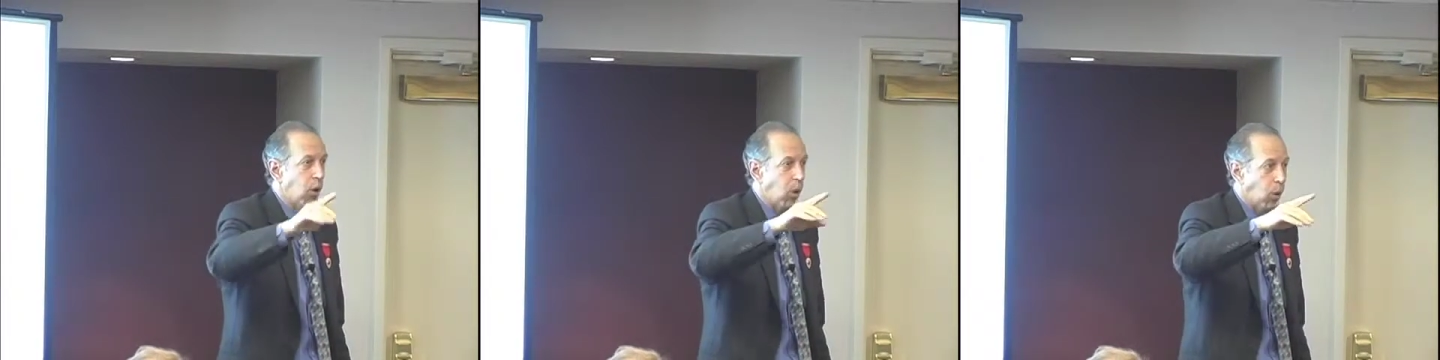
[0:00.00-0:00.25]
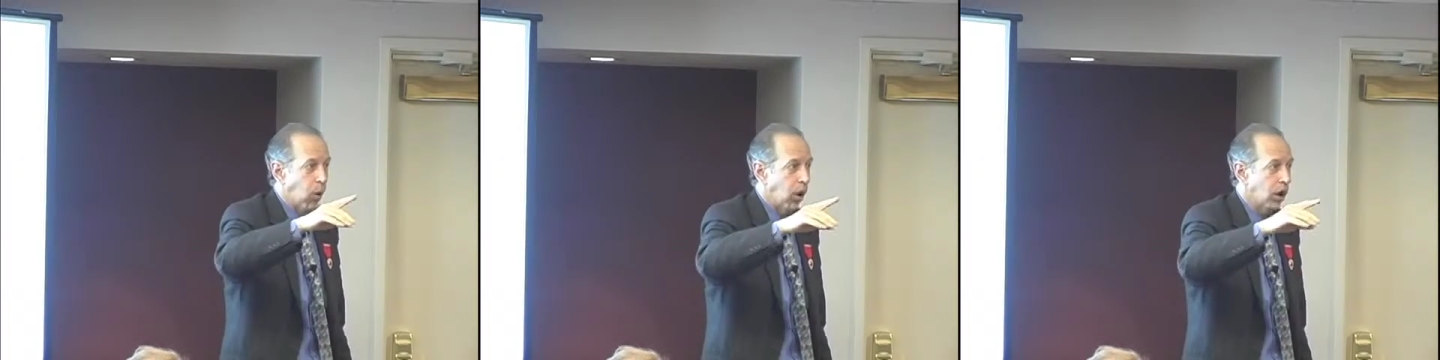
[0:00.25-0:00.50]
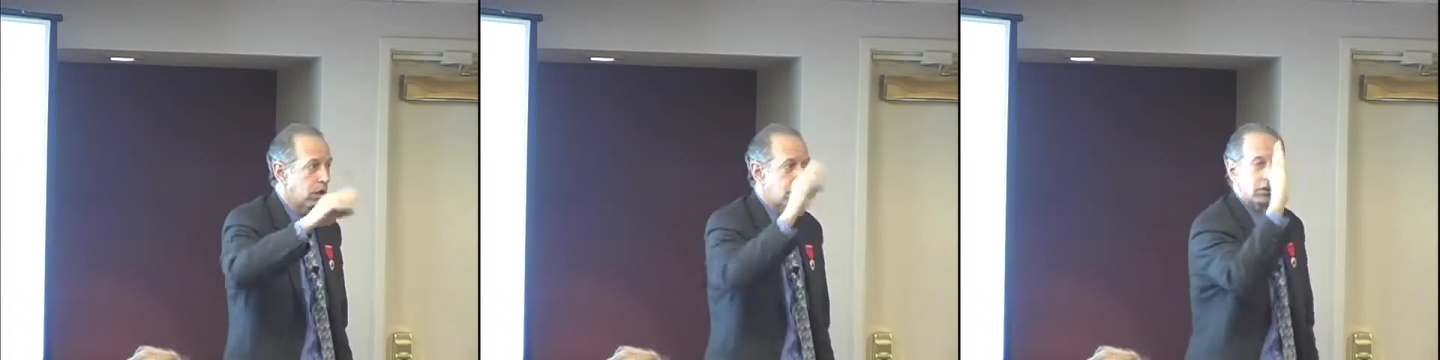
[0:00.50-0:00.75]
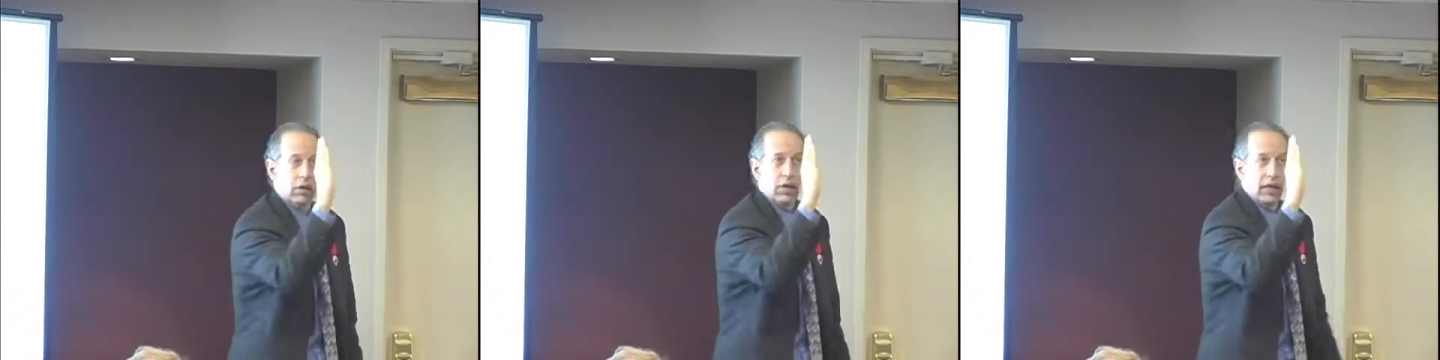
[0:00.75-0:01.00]
Or
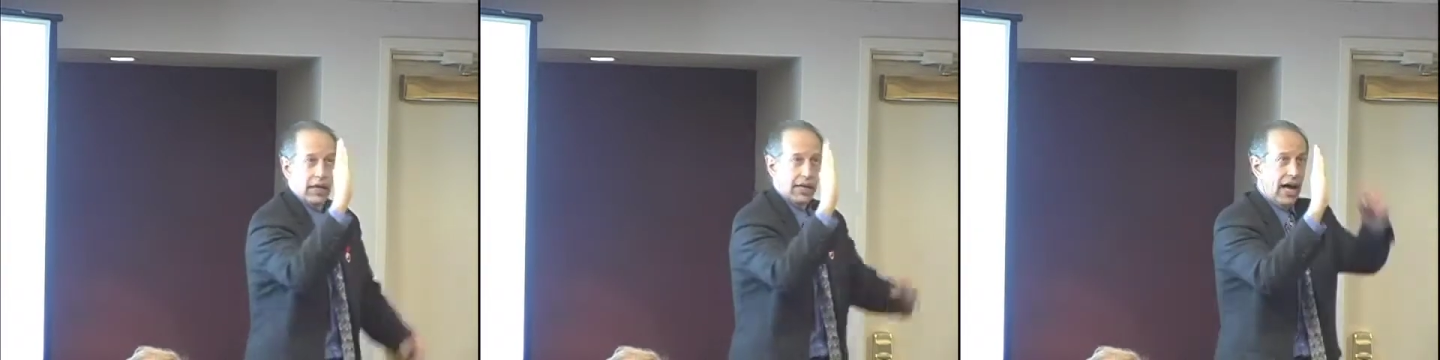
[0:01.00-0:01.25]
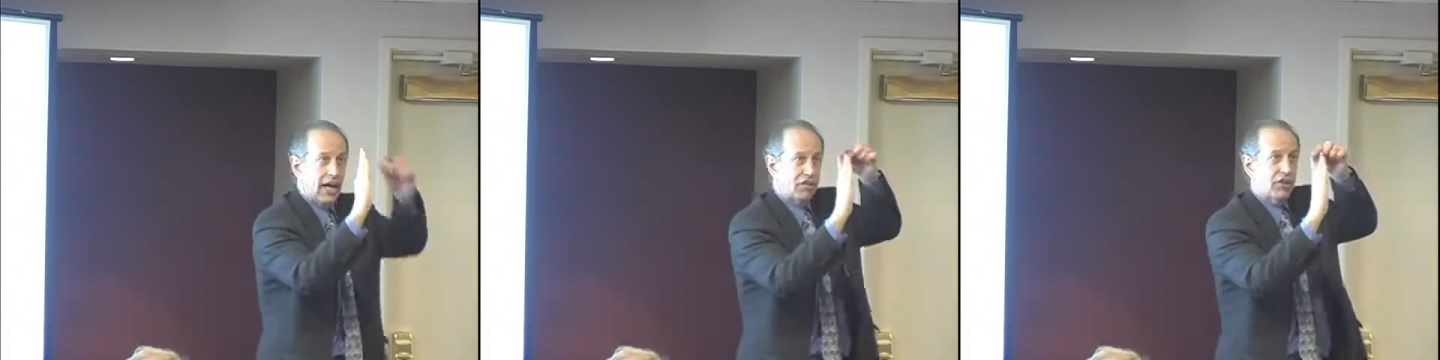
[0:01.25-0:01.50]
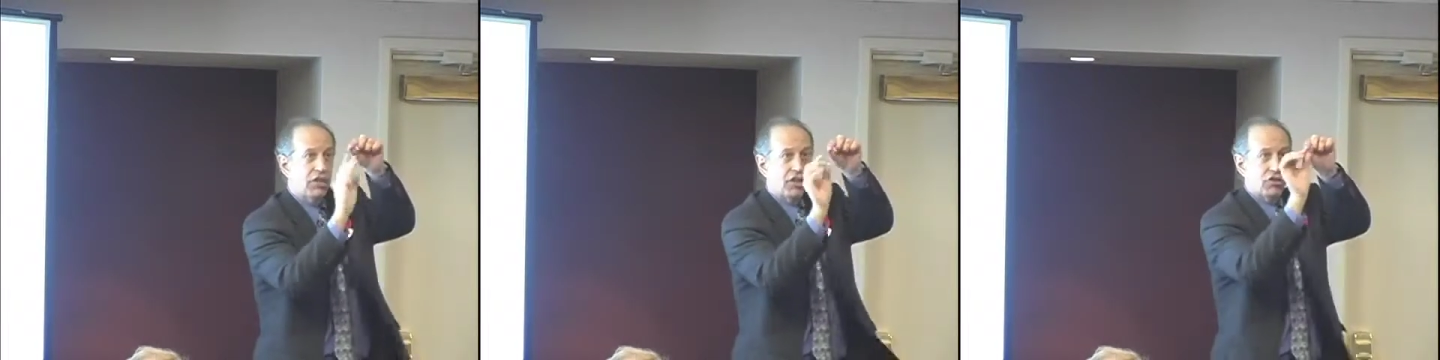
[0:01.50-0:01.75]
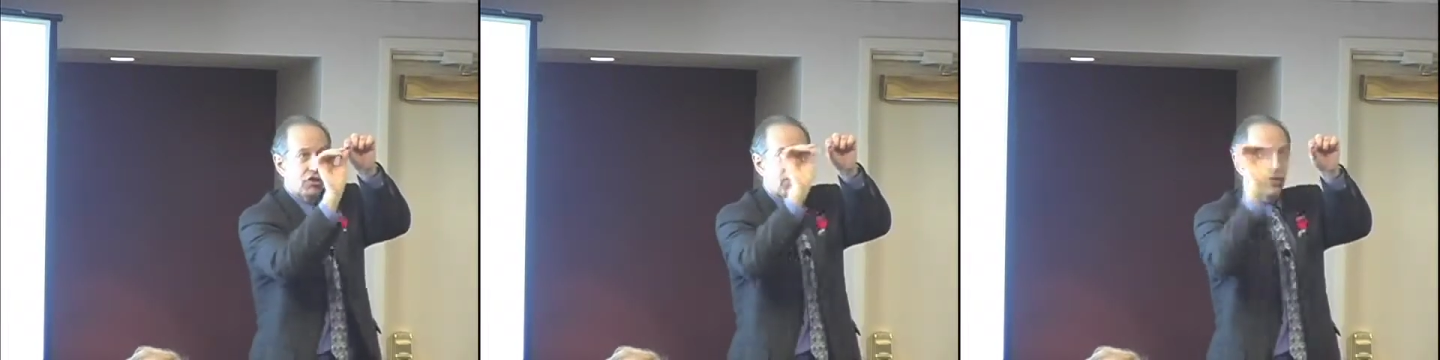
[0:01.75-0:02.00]
it has an
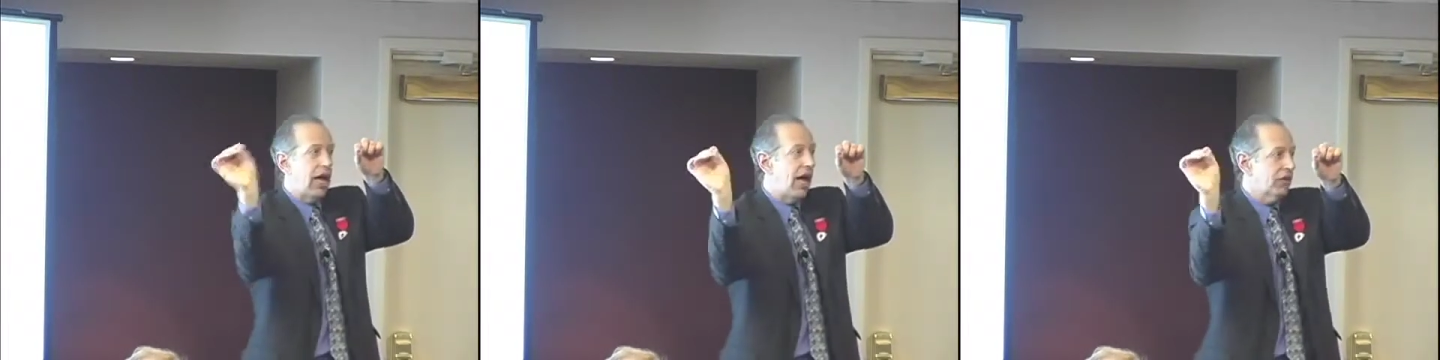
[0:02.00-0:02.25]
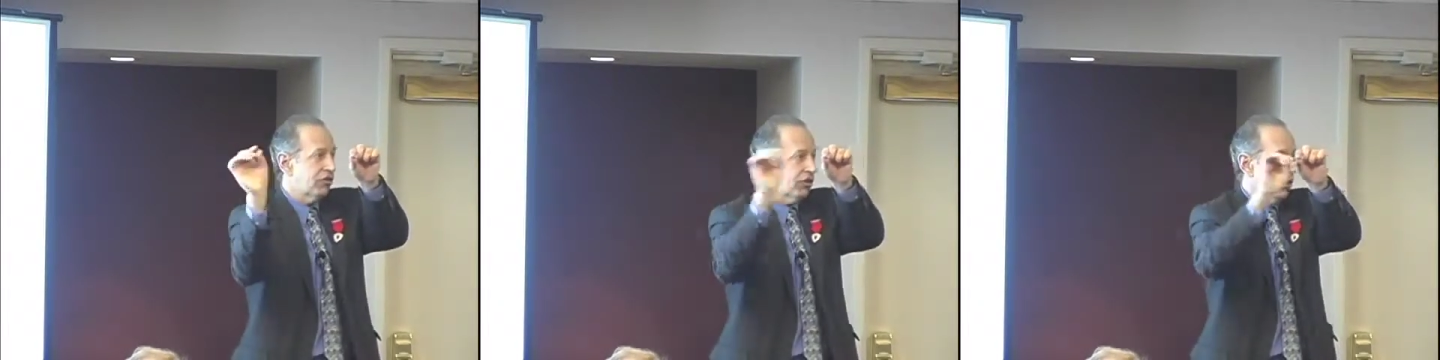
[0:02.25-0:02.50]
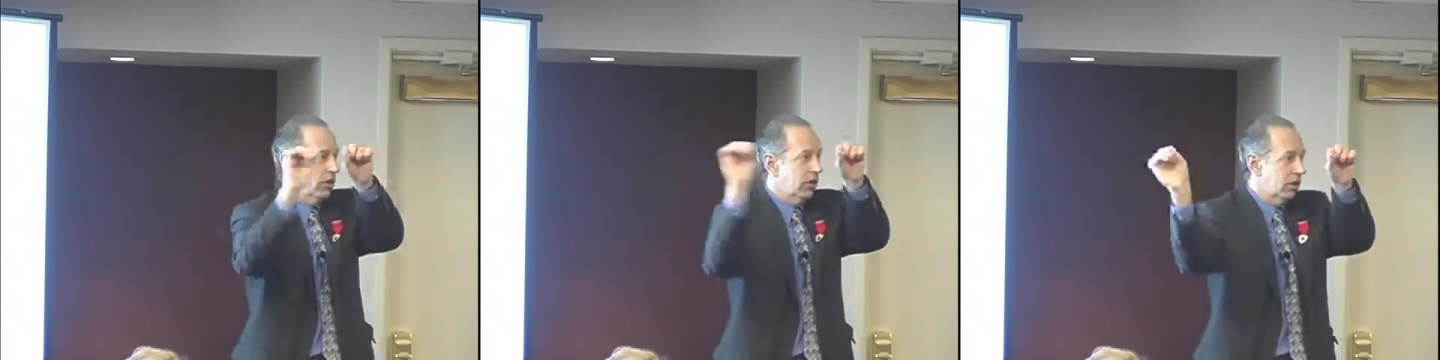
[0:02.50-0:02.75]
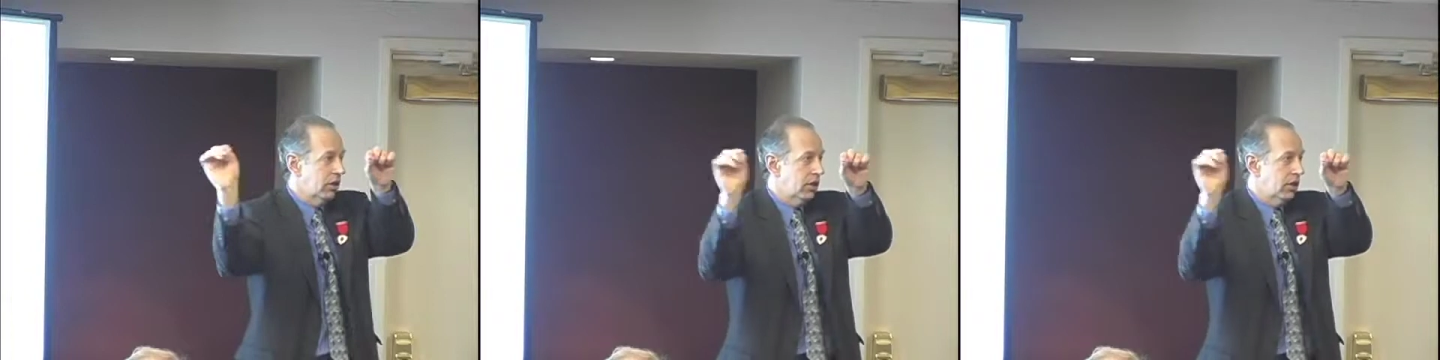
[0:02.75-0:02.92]
initial velocity